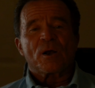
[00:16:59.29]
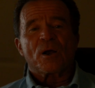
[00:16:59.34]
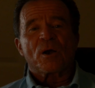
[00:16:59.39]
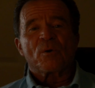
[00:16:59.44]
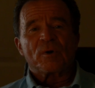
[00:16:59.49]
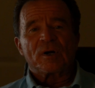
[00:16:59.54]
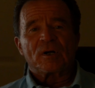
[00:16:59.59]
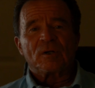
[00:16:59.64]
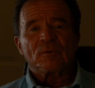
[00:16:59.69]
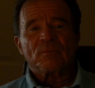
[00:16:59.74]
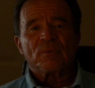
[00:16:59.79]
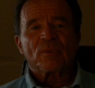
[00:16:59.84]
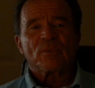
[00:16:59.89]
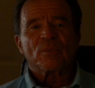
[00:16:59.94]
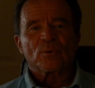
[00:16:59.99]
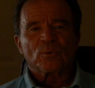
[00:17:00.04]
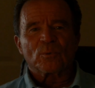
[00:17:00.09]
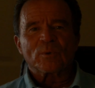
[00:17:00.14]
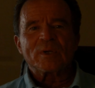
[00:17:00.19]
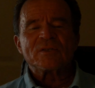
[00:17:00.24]
Well,
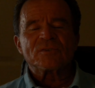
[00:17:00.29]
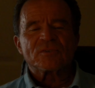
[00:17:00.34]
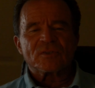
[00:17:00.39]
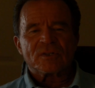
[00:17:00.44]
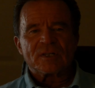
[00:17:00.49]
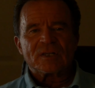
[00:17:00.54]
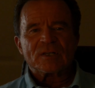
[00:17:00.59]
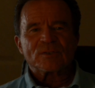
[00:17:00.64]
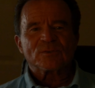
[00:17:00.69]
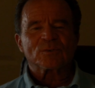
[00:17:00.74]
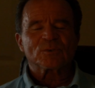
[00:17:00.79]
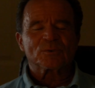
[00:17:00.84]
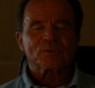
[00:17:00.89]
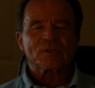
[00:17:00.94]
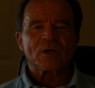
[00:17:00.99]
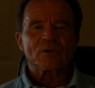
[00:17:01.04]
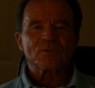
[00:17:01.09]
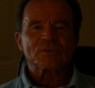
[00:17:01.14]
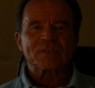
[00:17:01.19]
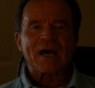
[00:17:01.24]
the reason is
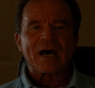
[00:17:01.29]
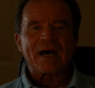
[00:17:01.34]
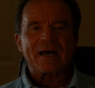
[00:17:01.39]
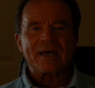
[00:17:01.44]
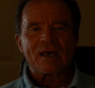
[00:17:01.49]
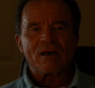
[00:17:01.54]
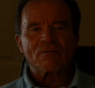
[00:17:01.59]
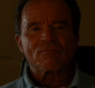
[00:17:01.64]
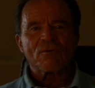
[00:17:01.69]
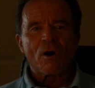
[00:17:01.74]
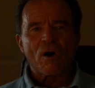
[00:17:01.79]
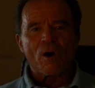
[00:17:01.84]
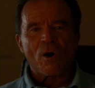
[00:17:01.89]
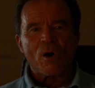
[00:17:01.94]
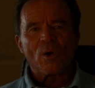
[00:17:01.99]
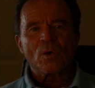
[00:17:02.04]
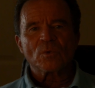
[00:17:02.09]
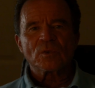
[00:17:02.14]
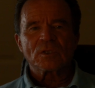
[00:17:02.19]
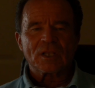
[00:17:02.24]
because I have
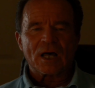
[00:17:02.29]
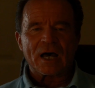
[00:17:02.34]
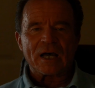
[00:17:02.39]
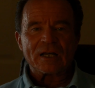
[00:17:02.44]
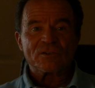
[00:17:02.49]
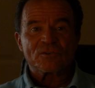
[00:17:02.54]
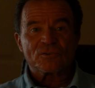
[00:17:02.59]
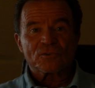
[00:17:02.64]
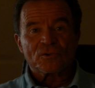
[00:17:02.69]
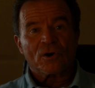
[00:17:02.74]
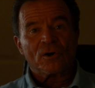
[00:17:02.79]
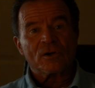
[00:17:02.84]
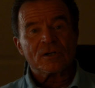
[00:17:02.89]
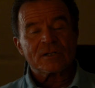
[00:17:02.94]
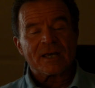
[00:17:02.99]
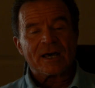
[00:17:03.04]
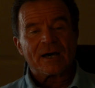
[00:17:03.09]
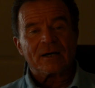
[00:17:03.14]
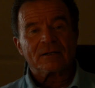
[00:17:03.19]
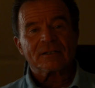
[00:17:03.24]
all the lights
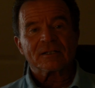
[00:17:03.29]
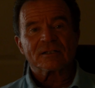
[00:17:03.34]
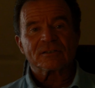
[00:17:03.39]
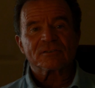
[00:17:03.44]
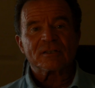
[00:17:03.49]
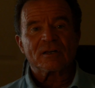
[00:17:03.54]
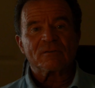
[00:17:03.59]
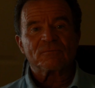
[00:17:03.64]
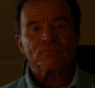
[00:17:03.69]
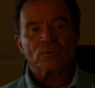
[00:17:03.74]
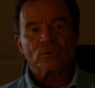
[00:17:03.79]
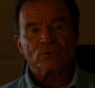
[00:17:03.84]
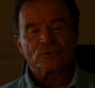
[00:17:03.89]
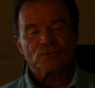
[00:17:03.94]
turned out except for a